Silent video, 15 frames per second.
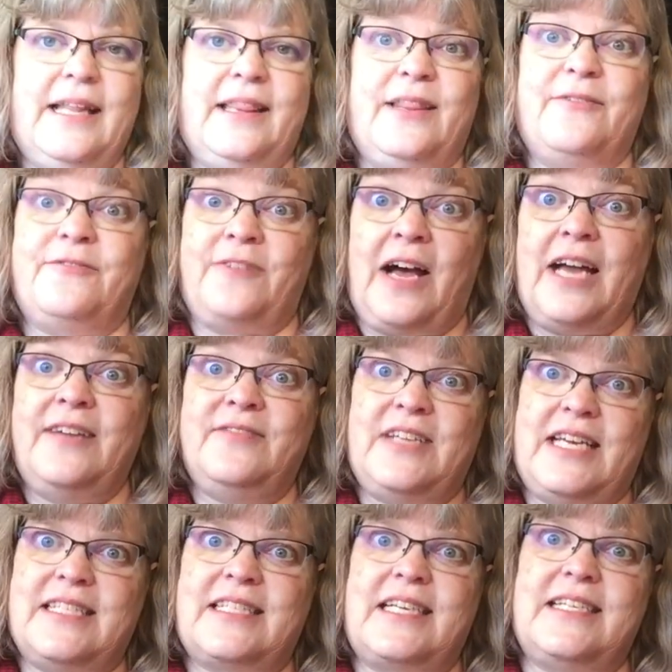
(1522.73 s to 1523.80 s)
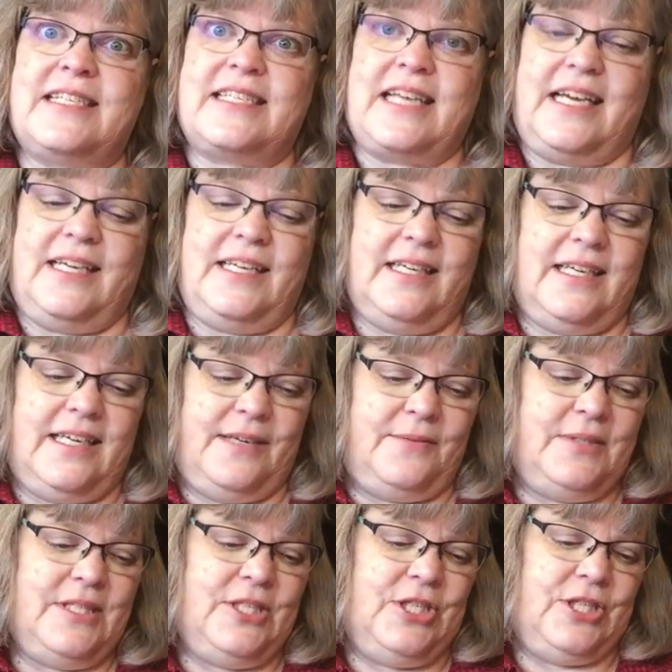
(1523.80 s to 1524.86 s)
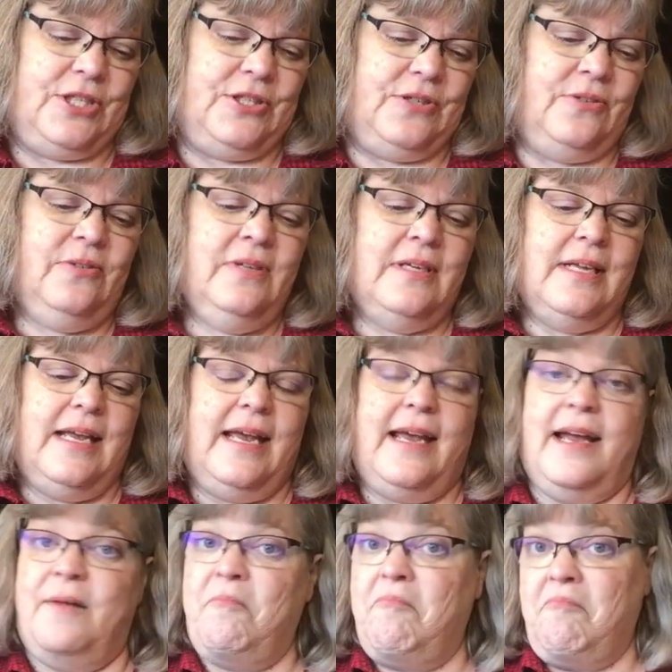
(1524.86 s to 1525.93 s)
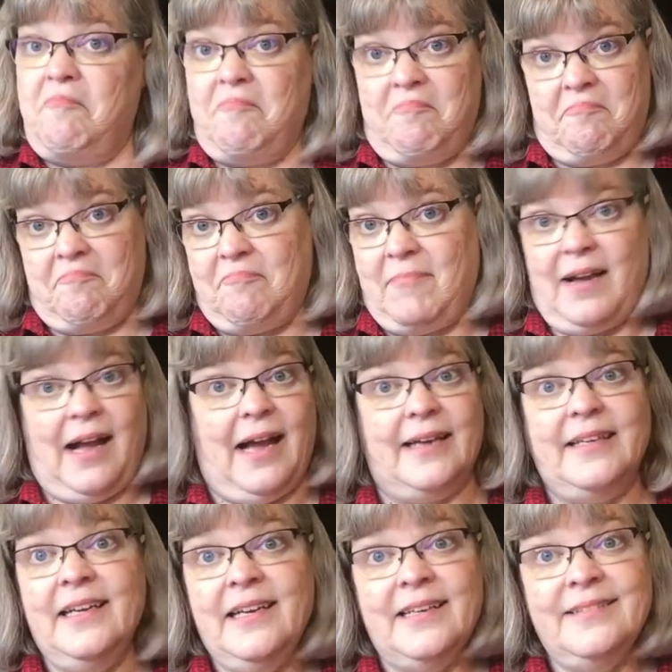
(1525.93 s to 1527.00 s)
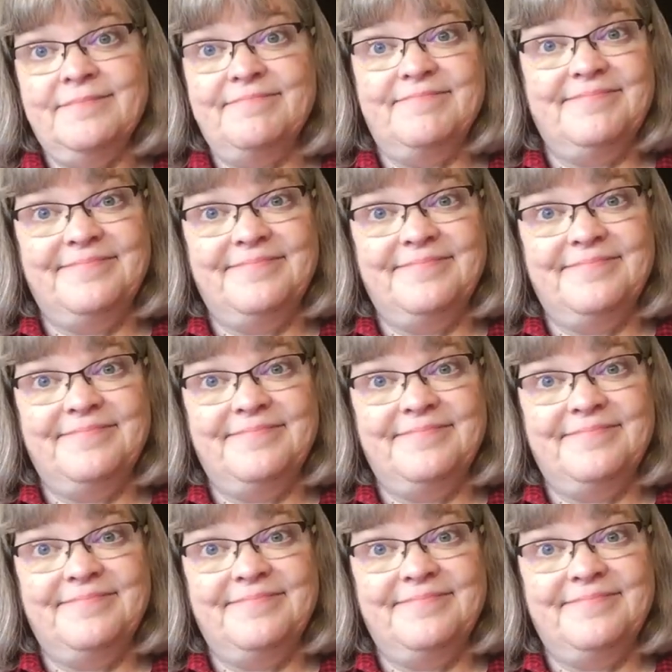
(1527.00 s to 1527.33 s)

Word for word: the five days I said I would do. I did it